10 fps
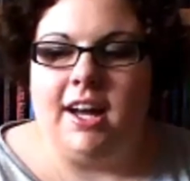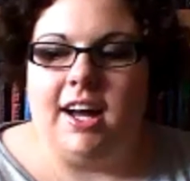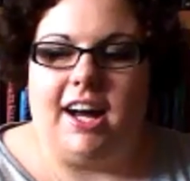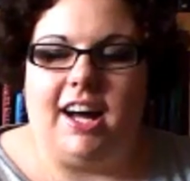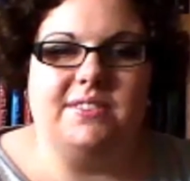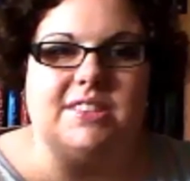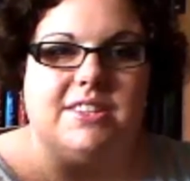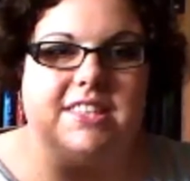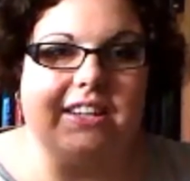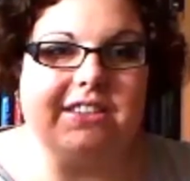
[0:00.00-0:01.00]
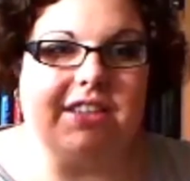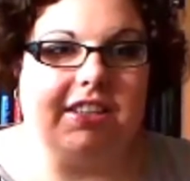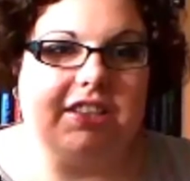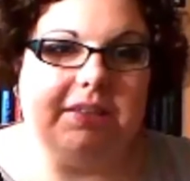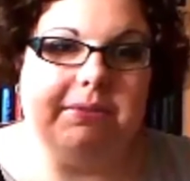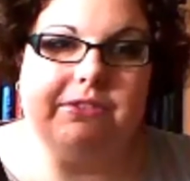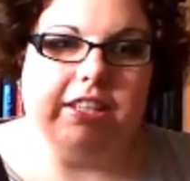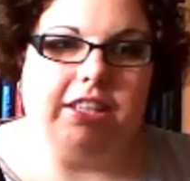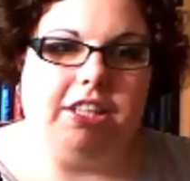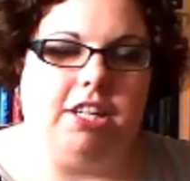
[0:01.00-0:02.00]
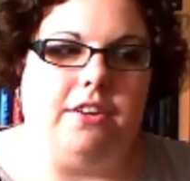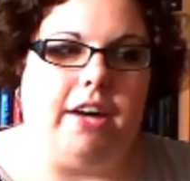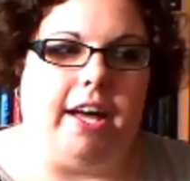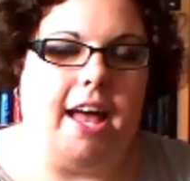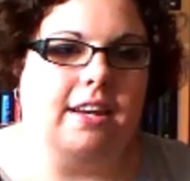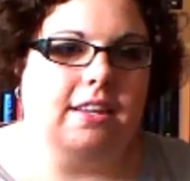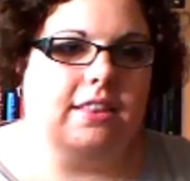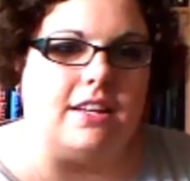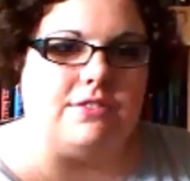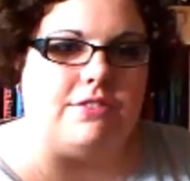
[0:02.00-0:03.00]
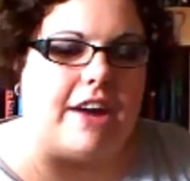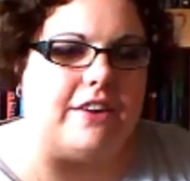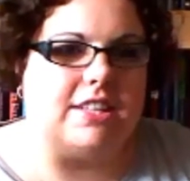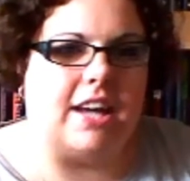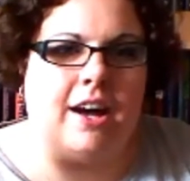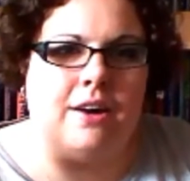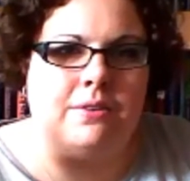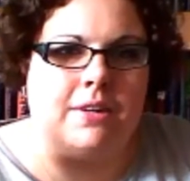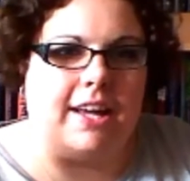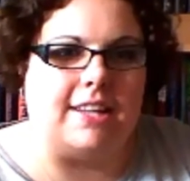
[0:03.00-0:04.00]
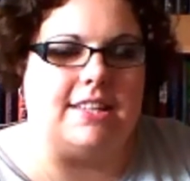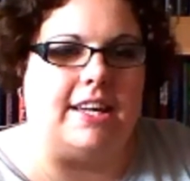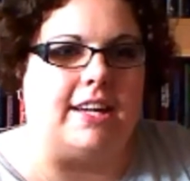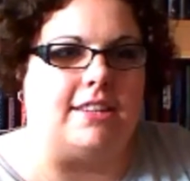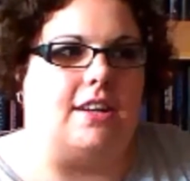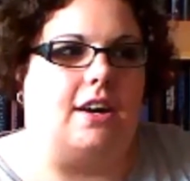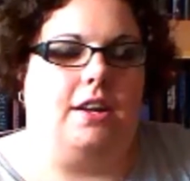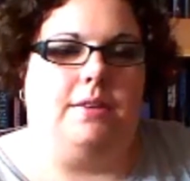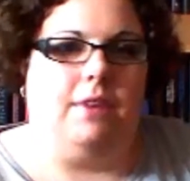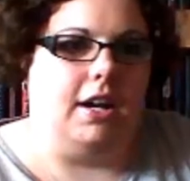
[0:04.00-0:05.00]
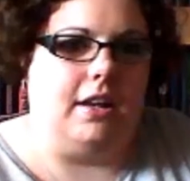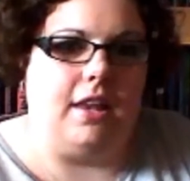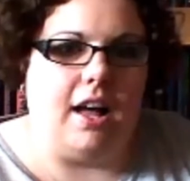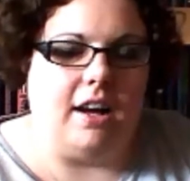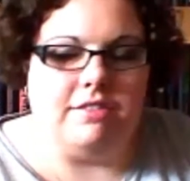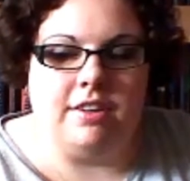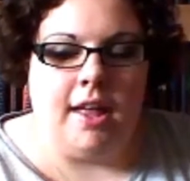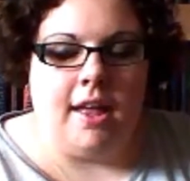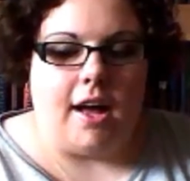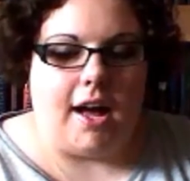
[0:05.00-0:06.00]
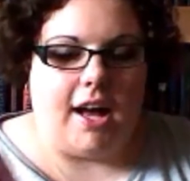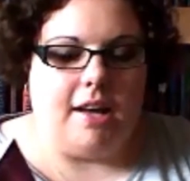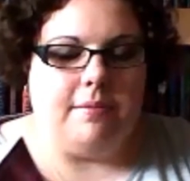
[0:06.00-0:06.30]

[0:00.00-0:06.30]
So it sounds like it's going to be really cute. Anything fairy tale related I love. And